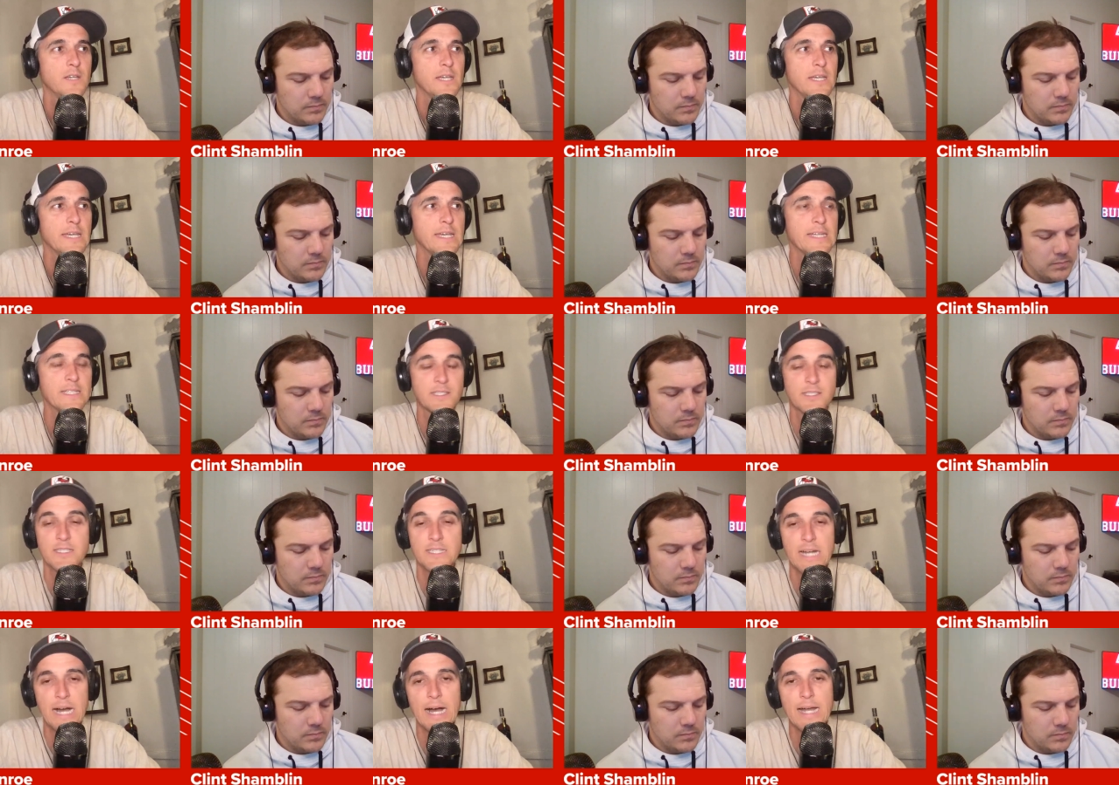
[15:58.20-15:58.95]
Speaker 1: It's
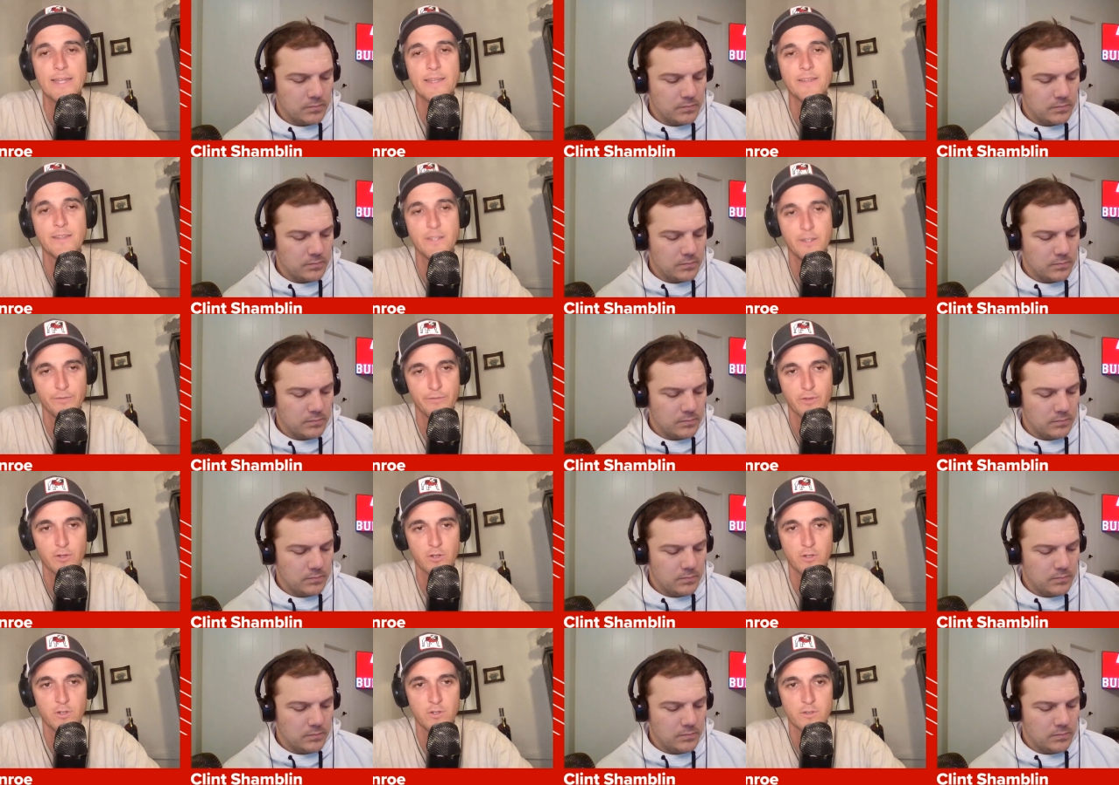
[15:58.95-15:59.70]
not
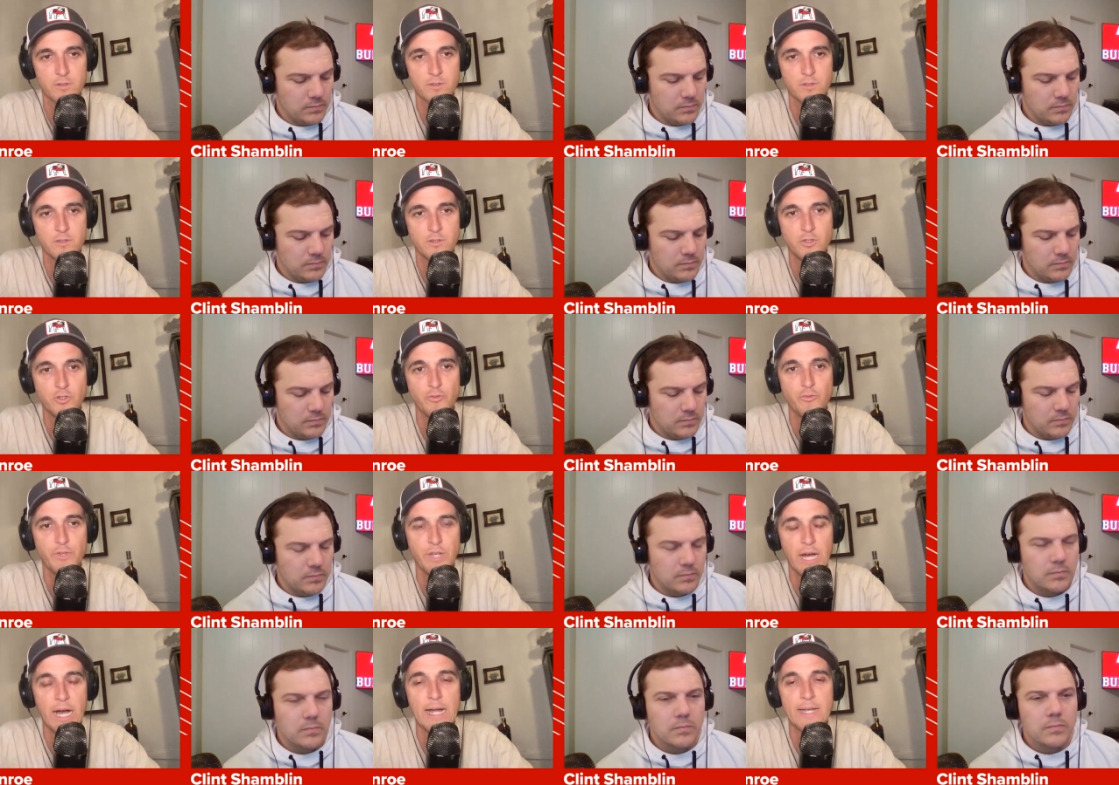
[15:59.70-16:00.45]
difficult to
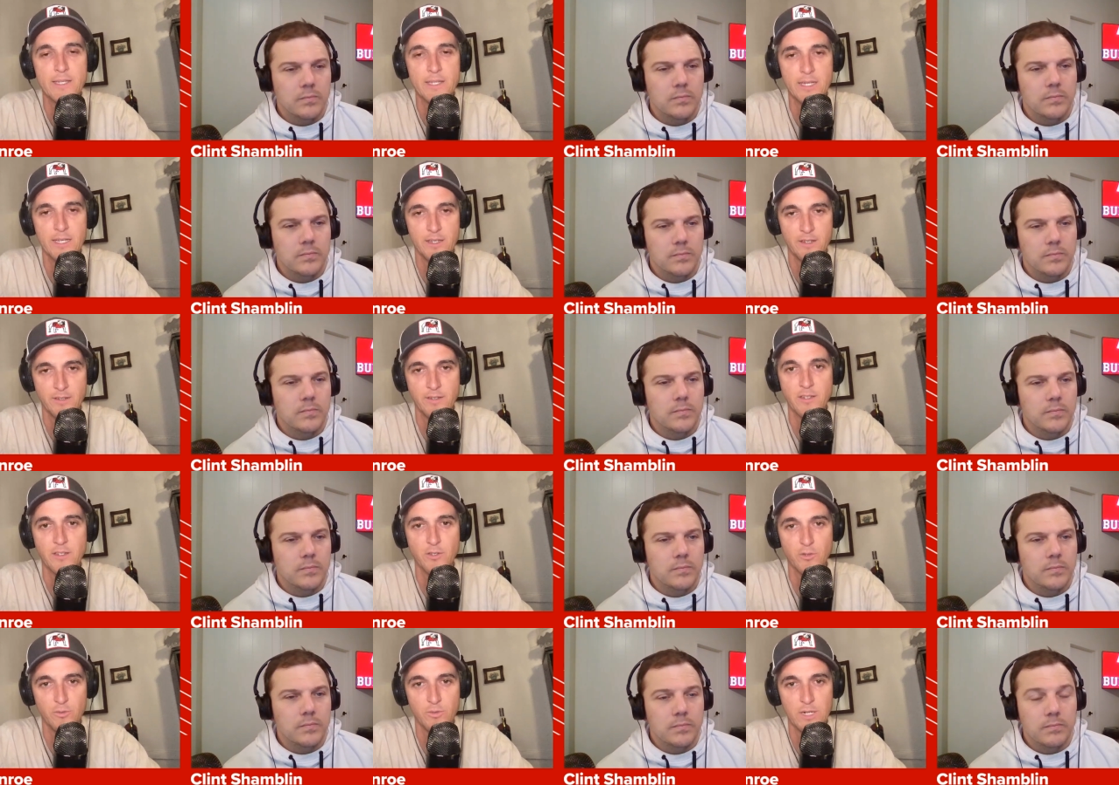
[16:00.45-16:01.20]
not get a D
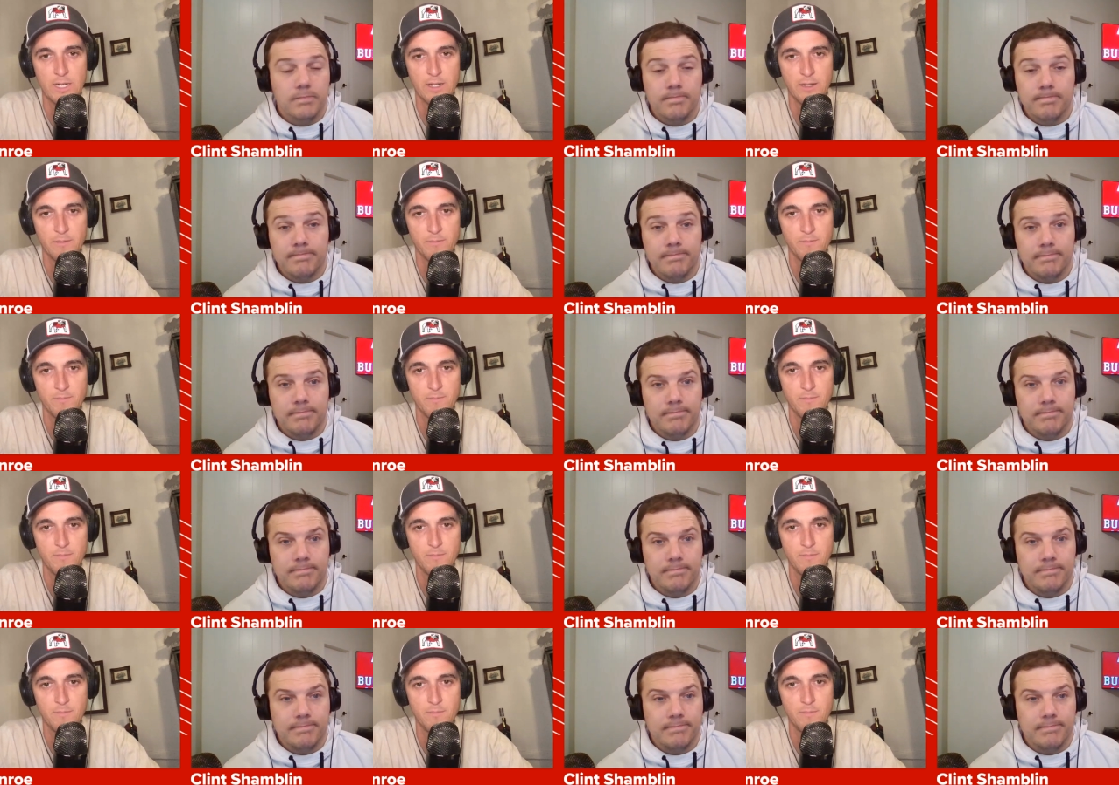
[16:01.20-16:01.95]
U I.
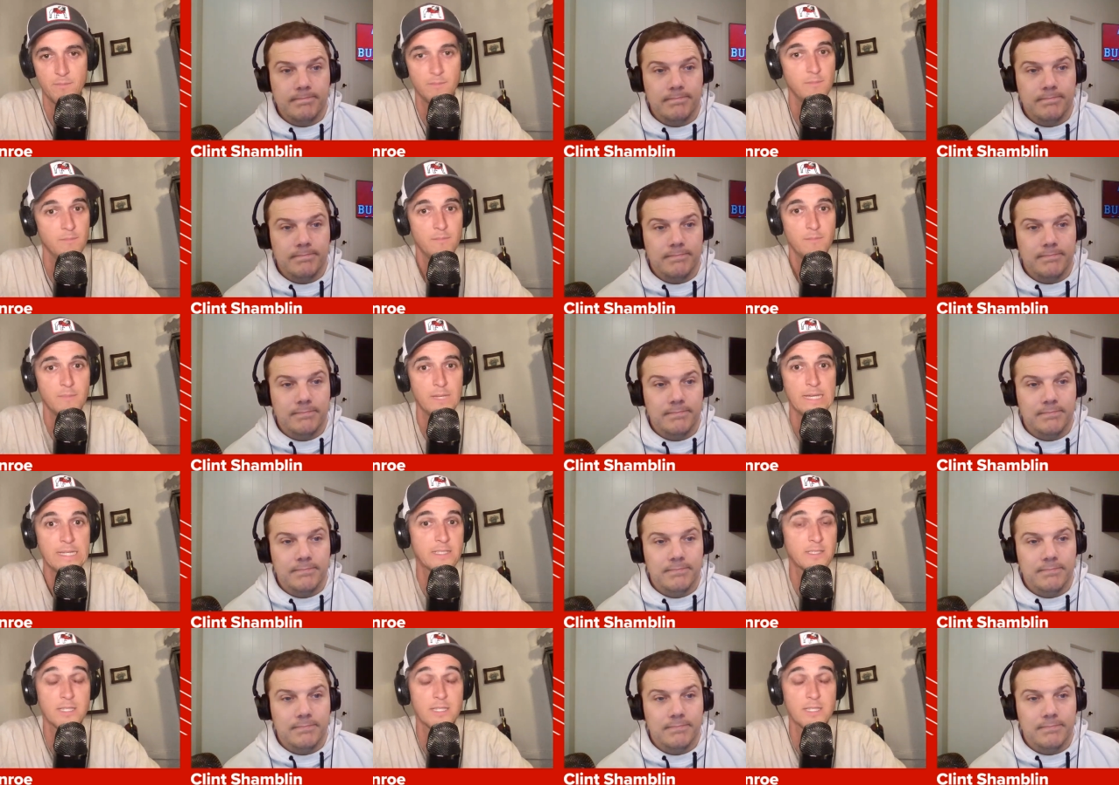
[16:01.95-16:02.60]
It's